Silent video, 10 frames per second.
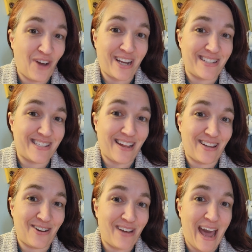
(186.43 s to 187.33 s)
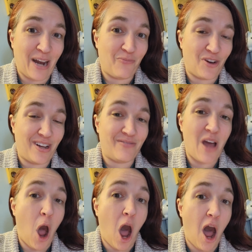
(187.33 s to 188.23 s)
fucking sellout, Adam Vaughan.
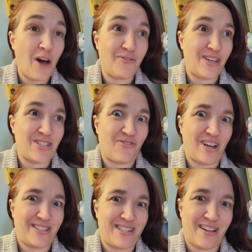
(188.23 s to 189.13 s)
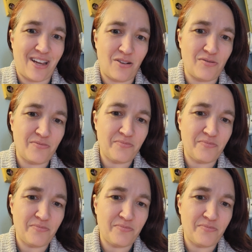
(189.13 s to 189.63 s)
Obvious fucking sellout.